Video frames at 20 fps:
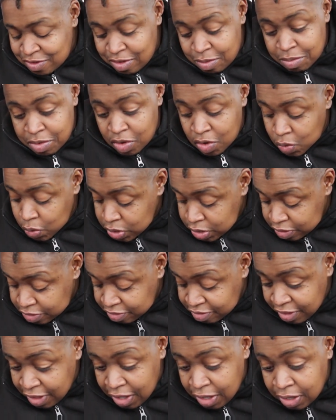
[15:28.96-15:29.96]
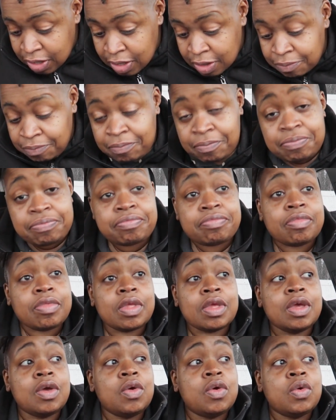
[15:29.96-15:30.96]
So we go in and sign in.
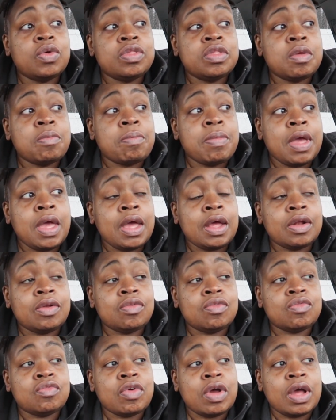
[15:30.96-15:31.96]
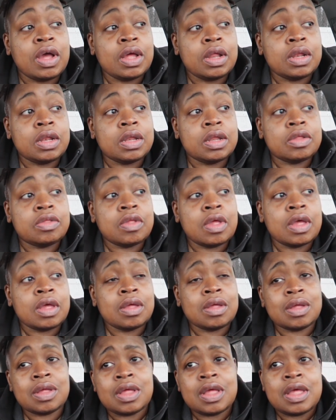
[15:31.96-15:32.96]
It wasn't a bad ride, it's like,
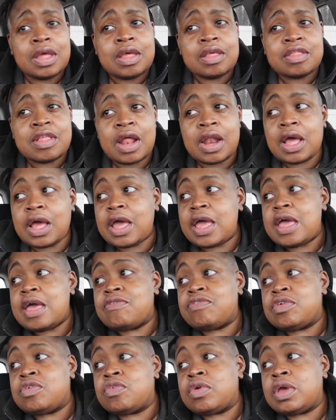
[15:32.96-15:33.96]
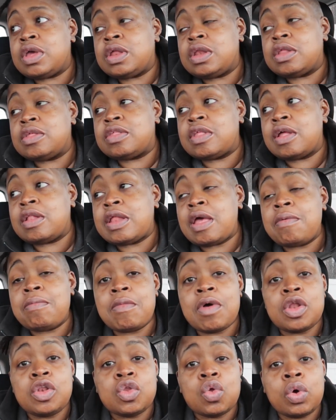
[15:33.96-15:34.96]
it's not like a heavy rain, it's like that
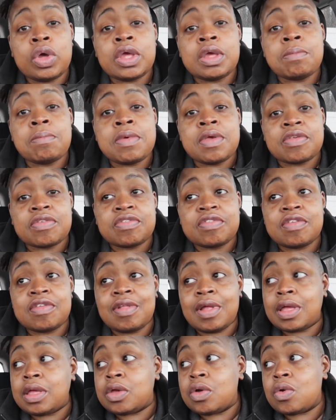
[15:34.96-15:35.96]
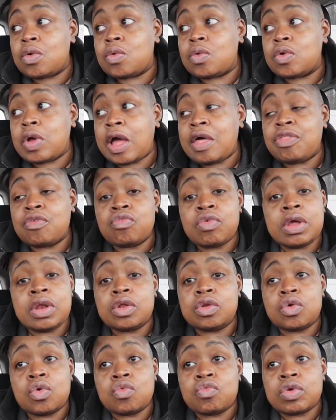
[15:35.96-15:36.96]
annoying mist, it's like, yo, either
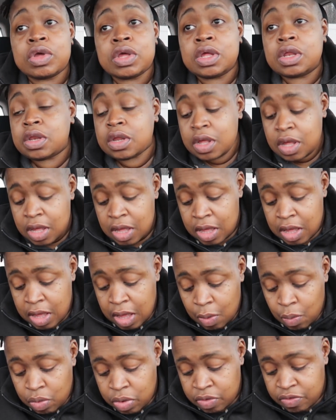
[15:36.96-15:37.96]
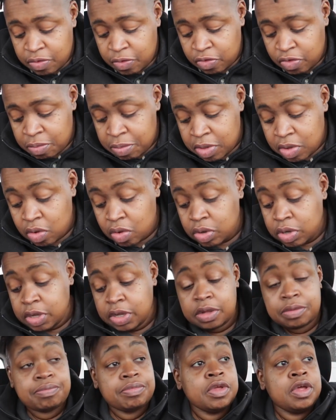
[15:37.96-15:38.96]
rain or don't rain. I know it's supposed to be all
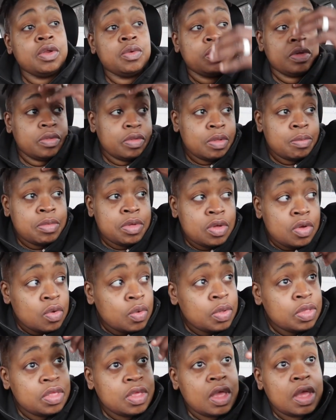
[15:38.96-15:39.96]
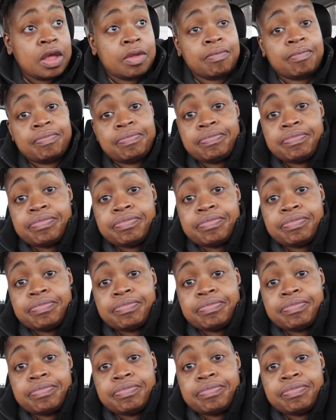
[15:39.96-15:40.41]
day. Anyway, let me go inside.